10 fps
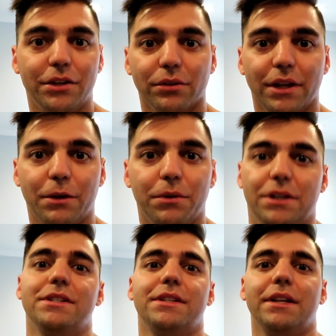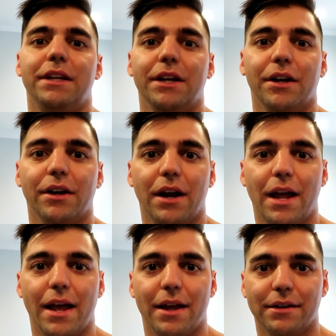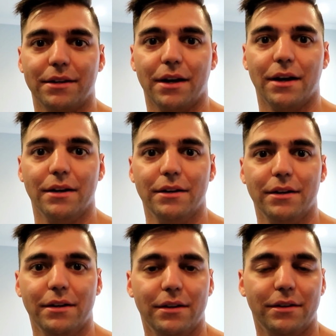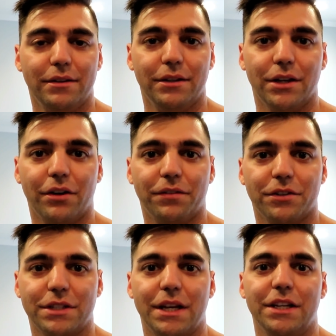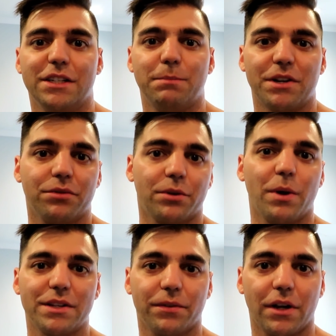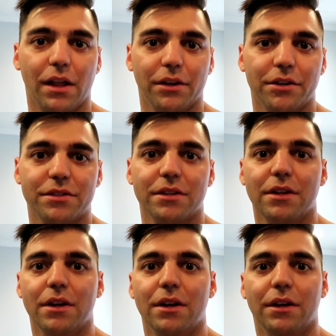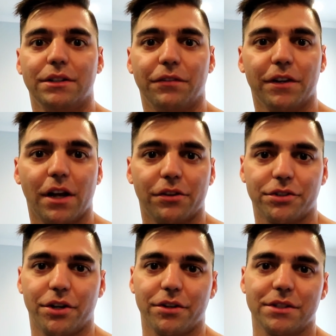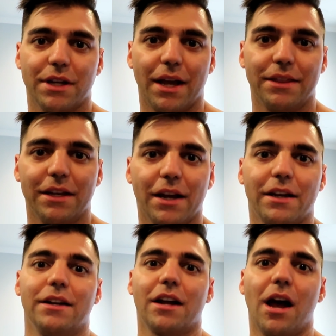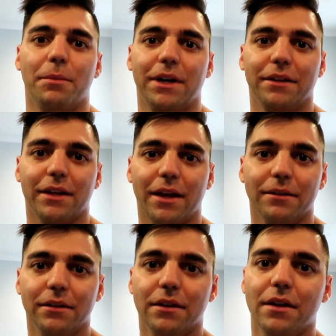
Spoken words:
you'll like what you see here. And you know, if there's any special requests for colors, different color shirts, I think I can accommodate that.